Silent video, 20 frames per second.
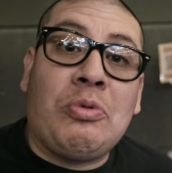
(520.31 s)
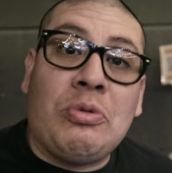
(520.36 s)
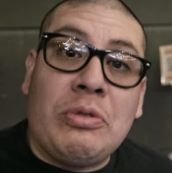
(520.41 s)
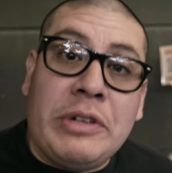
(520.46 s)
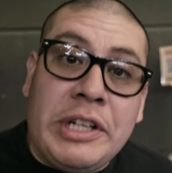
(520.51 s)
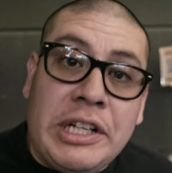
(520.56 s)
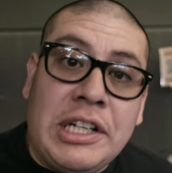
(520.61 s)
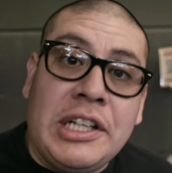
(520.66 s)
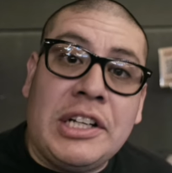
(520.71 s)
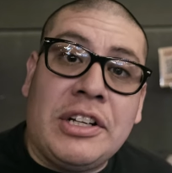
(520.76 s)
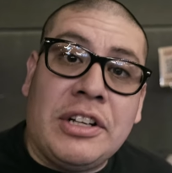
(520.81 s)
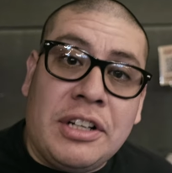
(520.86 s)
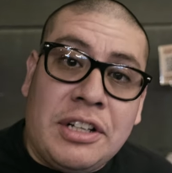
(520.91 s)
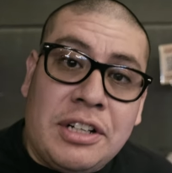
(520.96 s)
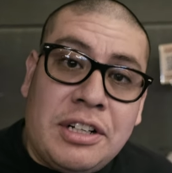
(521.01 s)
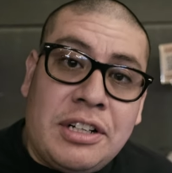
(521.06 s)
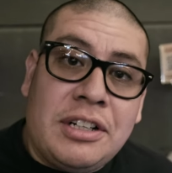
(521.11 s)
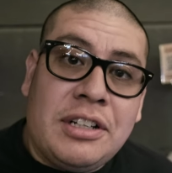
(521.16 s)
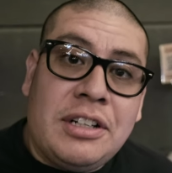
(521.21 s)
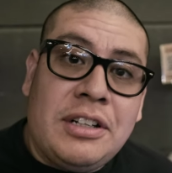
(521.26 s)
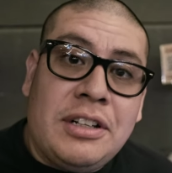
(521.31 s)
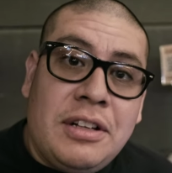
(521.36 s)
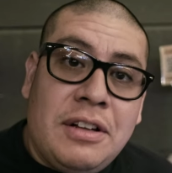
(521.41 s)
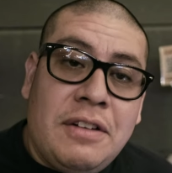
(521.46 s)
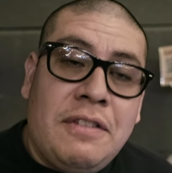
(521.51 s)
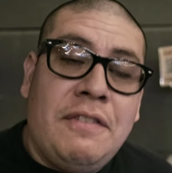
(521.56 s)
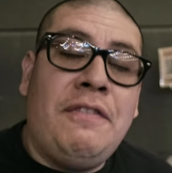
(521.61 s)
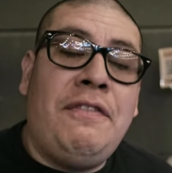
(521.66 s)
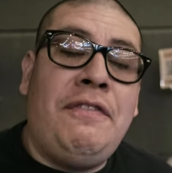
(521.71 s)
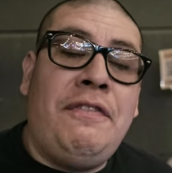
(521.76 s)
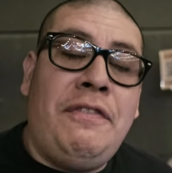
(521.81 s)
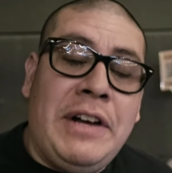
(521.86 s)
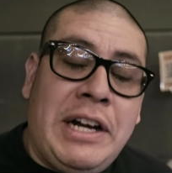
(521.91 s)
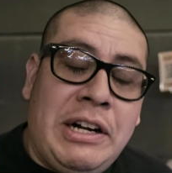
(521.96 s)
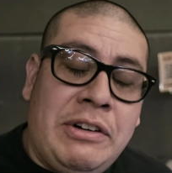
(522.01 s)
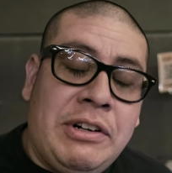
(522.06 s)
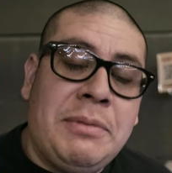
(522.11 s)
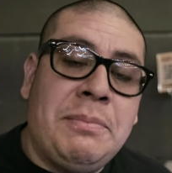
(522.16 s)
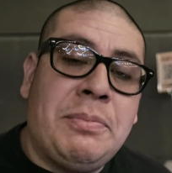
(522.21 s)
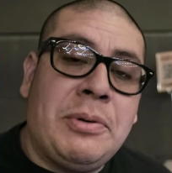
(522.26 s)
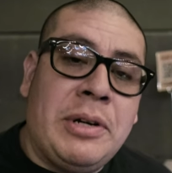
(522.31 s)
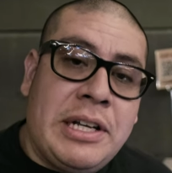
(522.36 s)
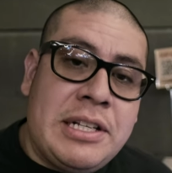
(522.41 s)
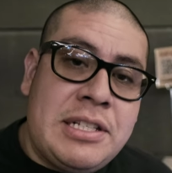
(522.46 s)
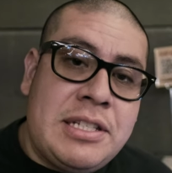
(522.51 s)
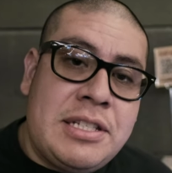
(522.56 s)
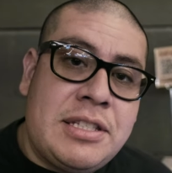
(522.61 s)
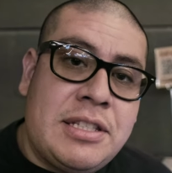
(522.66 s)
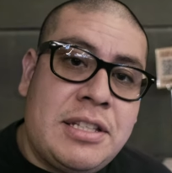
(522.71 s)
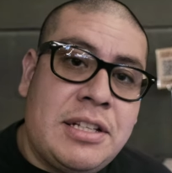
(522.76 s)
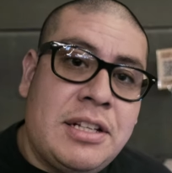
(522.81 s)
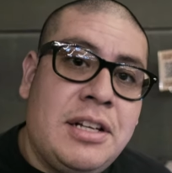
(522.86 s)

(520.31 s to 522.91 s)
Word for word: Really good. Very pressed.